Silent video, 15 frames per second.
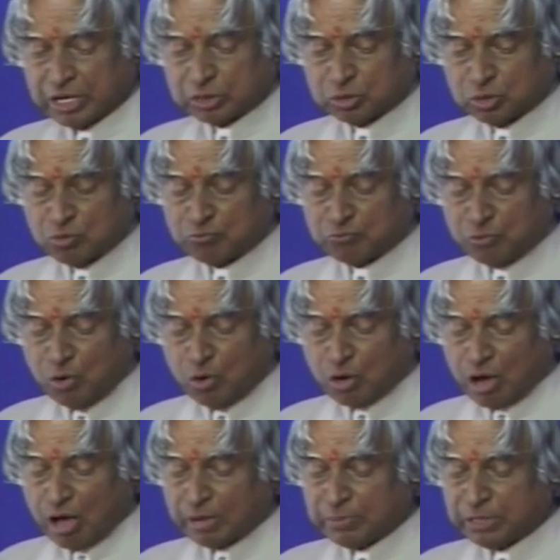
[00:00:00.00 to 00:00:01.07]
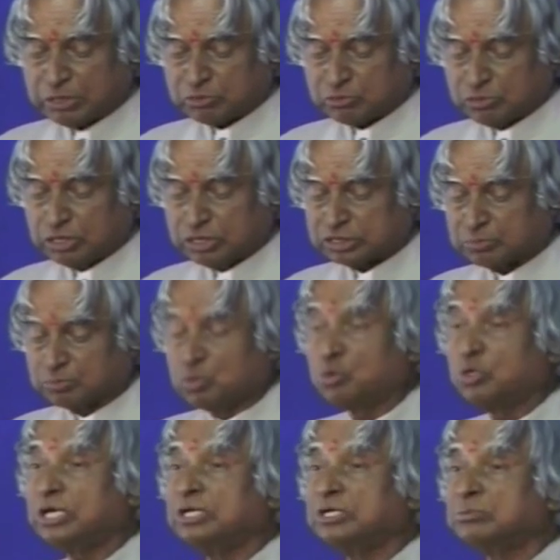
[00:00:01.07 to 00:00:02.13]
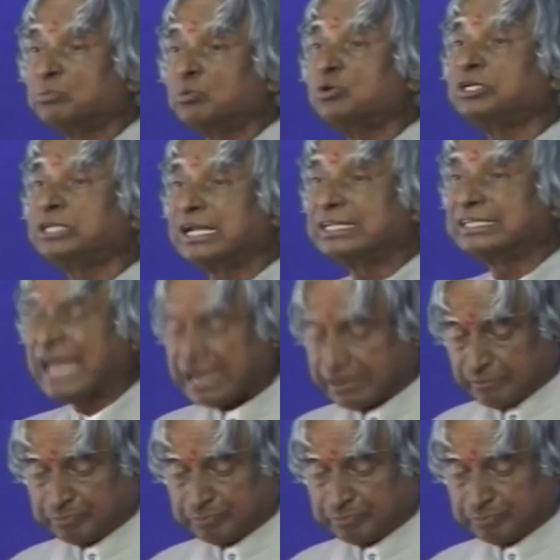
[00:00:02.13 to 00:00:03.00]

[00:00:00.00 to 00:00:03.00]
through 4 orbit towards moon till then.